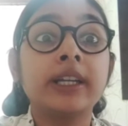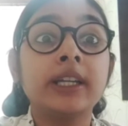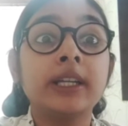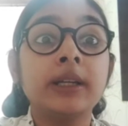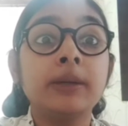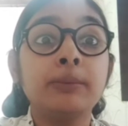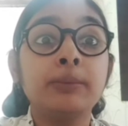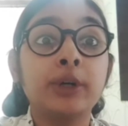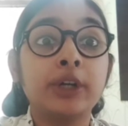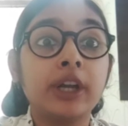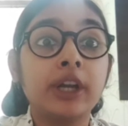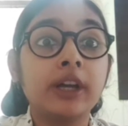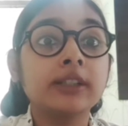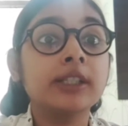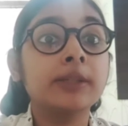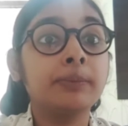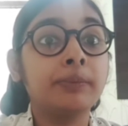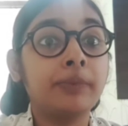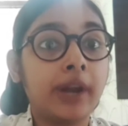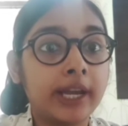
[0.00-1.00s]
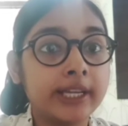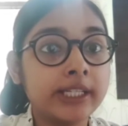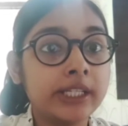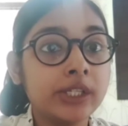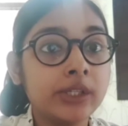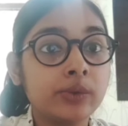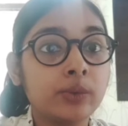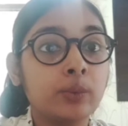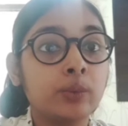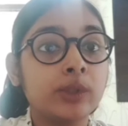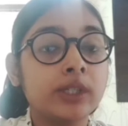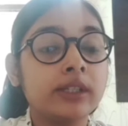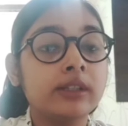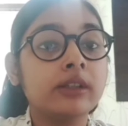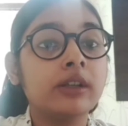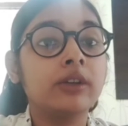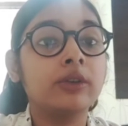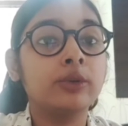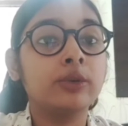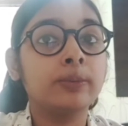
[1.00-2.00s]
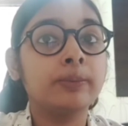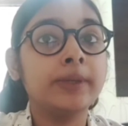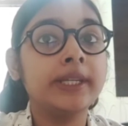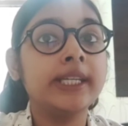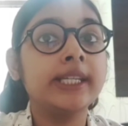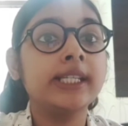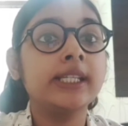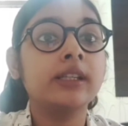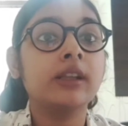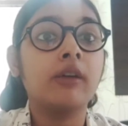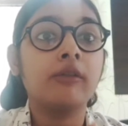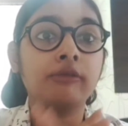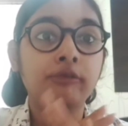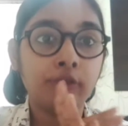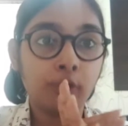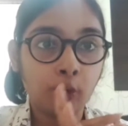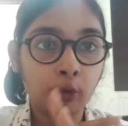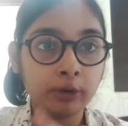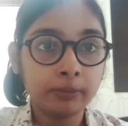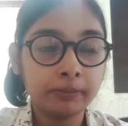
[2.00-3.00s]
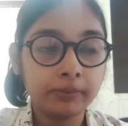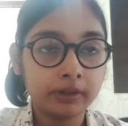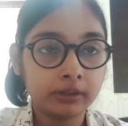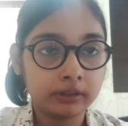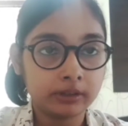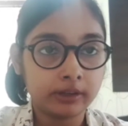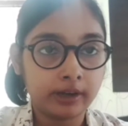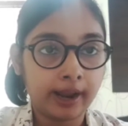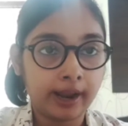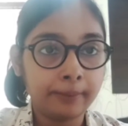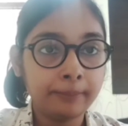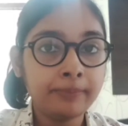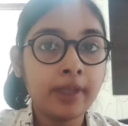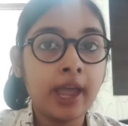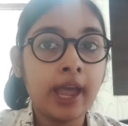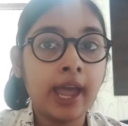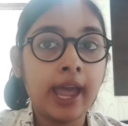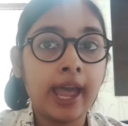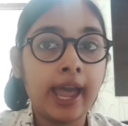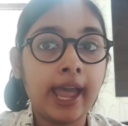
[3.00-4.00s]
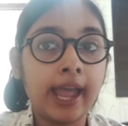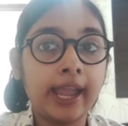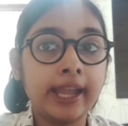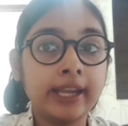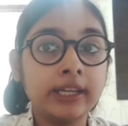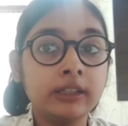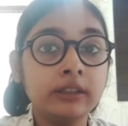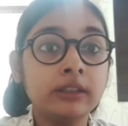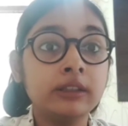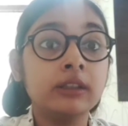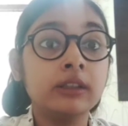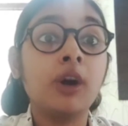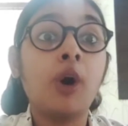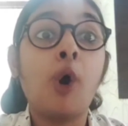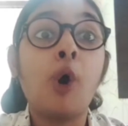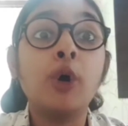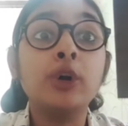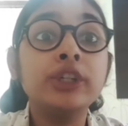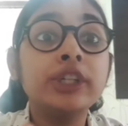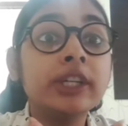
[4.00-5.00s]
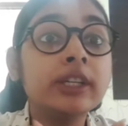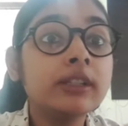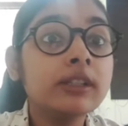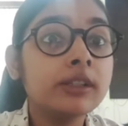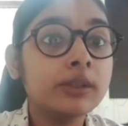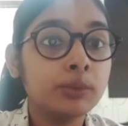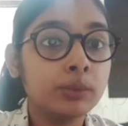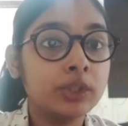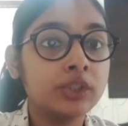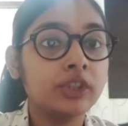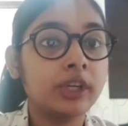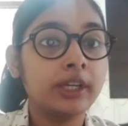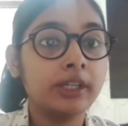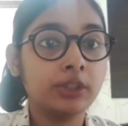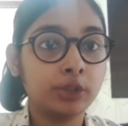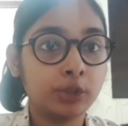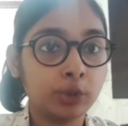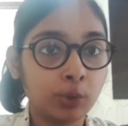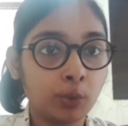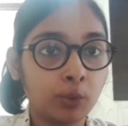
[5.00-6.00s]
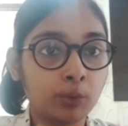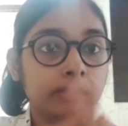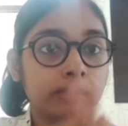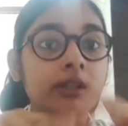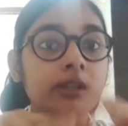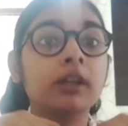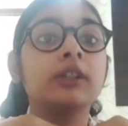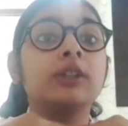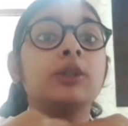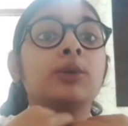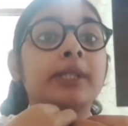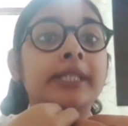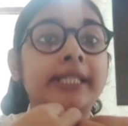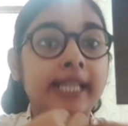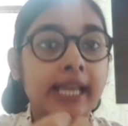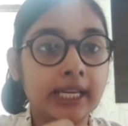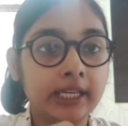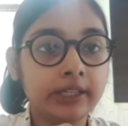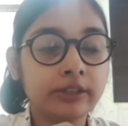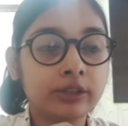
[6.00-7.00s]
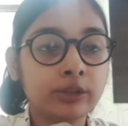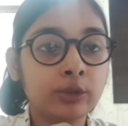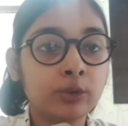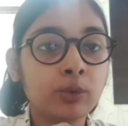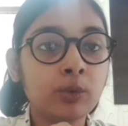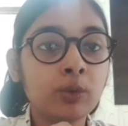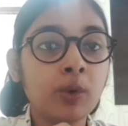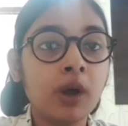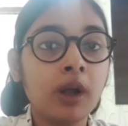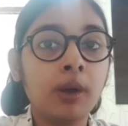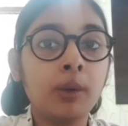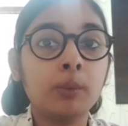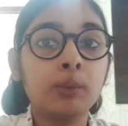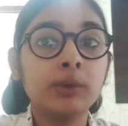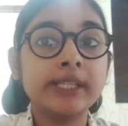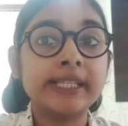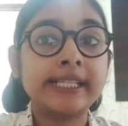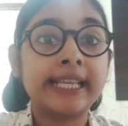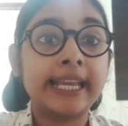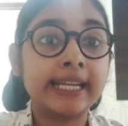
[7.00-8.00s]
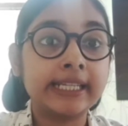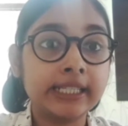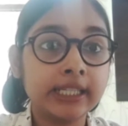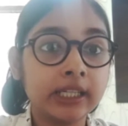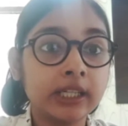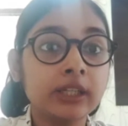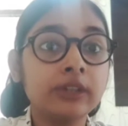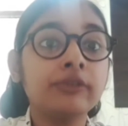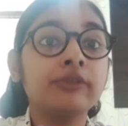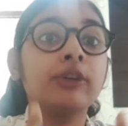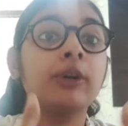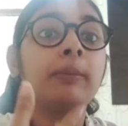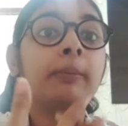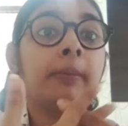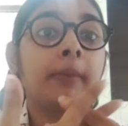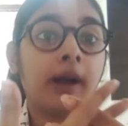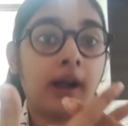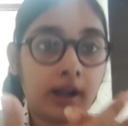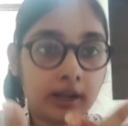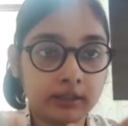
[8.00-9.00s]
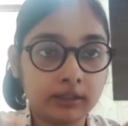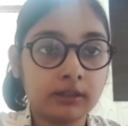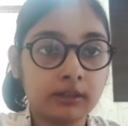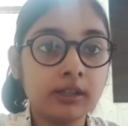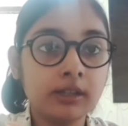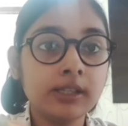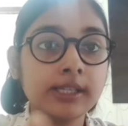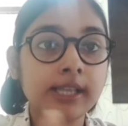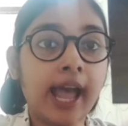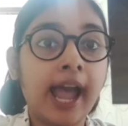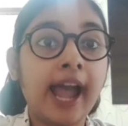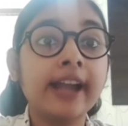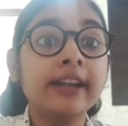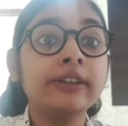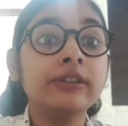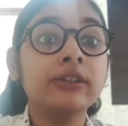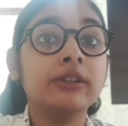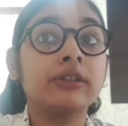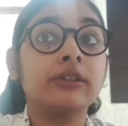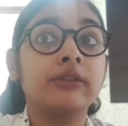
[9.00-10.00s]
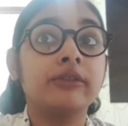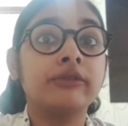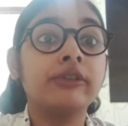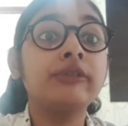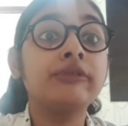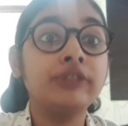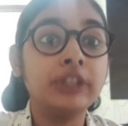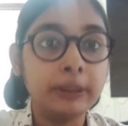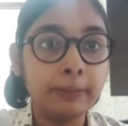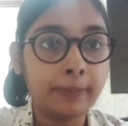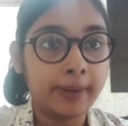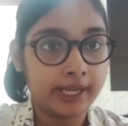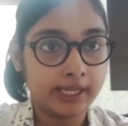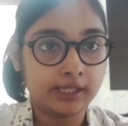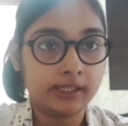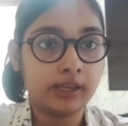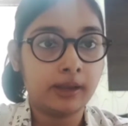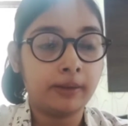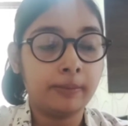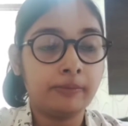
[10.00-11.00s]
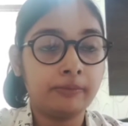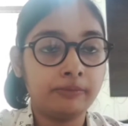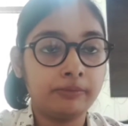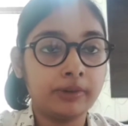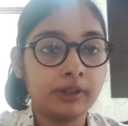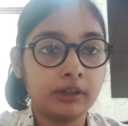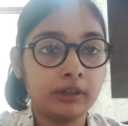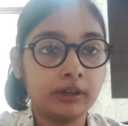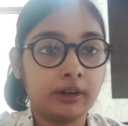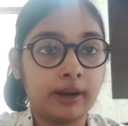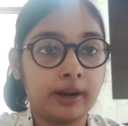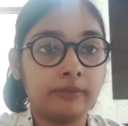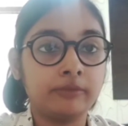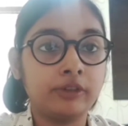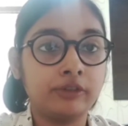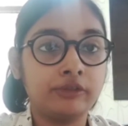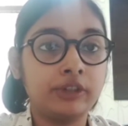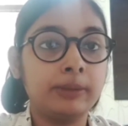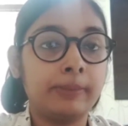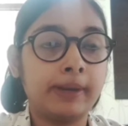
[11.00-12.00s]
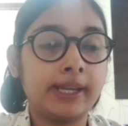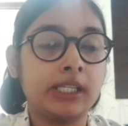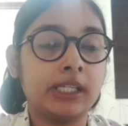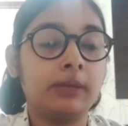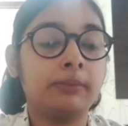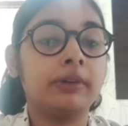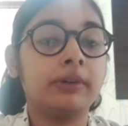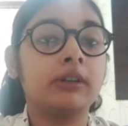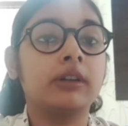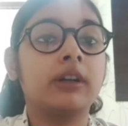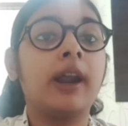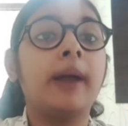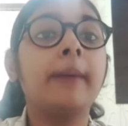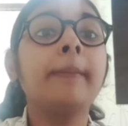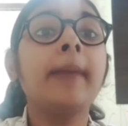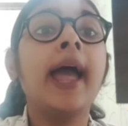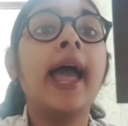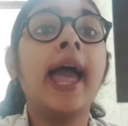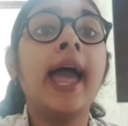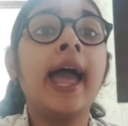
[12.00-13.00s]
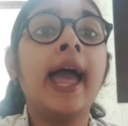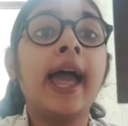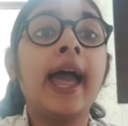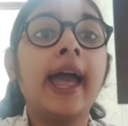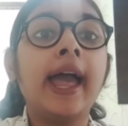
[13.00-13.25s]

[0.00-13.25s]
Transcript: My product's price was rupees 4 per gram, and the audience which I chose to sell it to was getting it from others at 50 paise per gram,